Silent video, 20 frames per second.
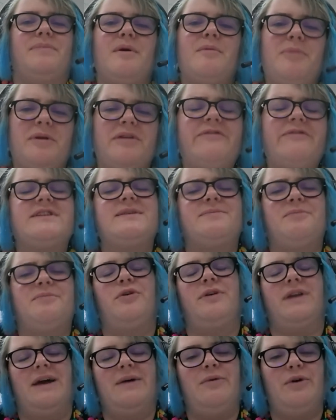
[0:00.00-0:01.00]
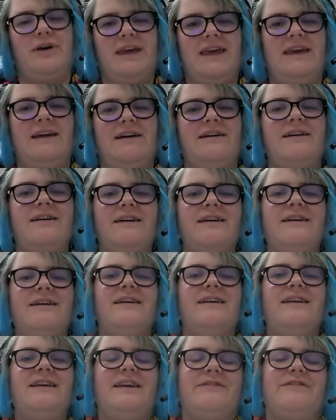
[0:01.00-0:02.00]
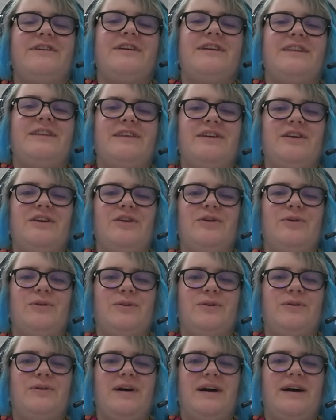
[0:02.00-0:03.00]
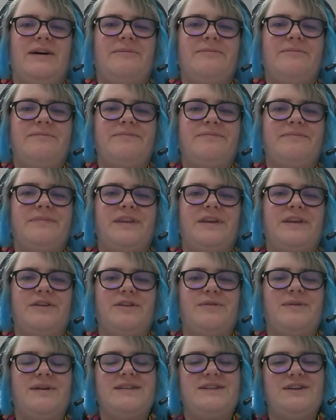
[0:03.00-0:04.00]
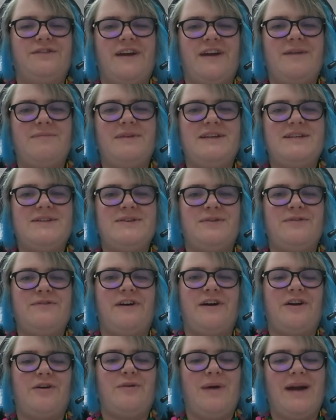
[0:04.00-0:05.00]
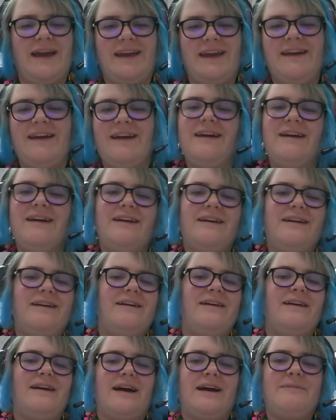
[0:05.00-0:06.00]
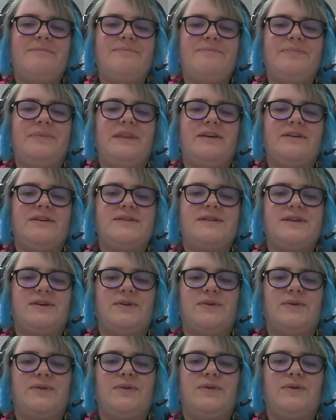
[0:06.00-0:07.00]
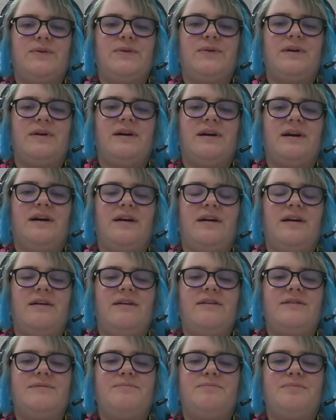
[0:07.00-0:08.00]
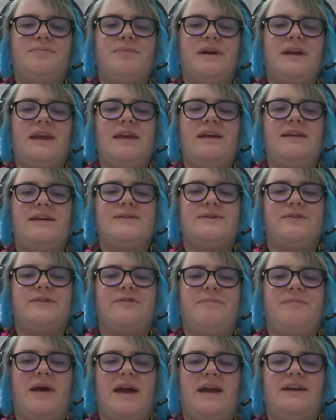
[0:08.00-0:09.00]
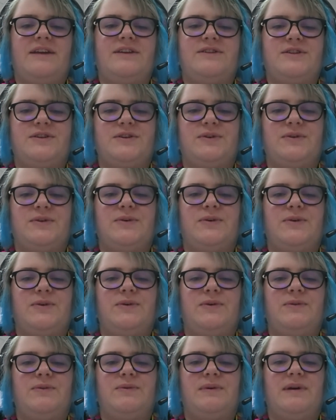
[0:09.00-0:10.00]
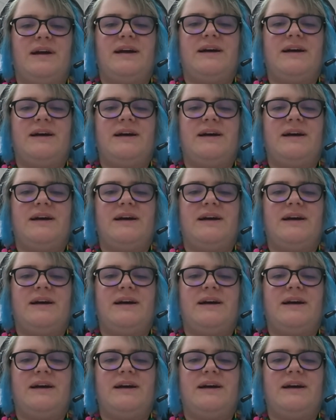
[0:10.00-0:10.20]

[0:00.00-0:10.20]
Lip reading: bit of a support network here, given that you're the rest of your family is so far away. So bringing it sort of back to